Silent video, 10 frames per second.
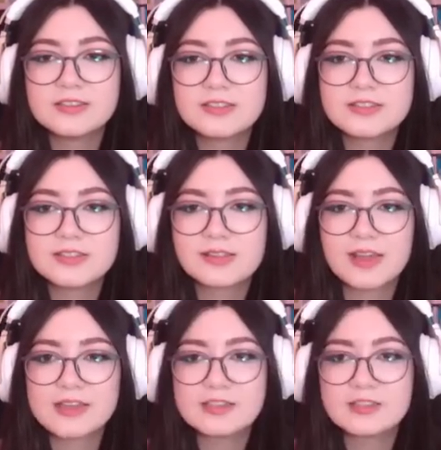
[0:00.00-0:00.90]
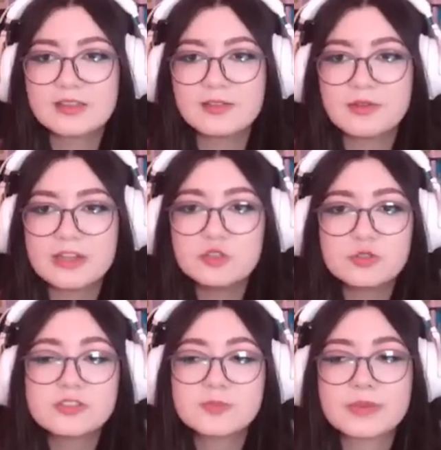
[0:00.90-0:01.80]
a slight little
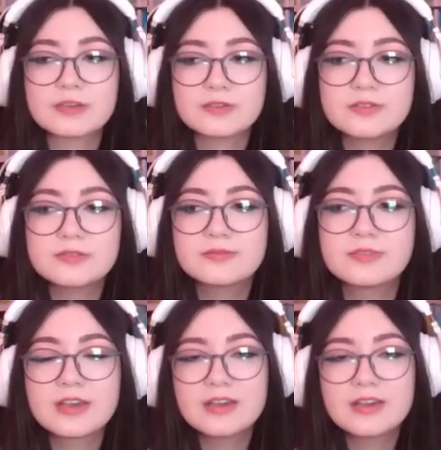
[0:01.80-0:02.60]
entrance build.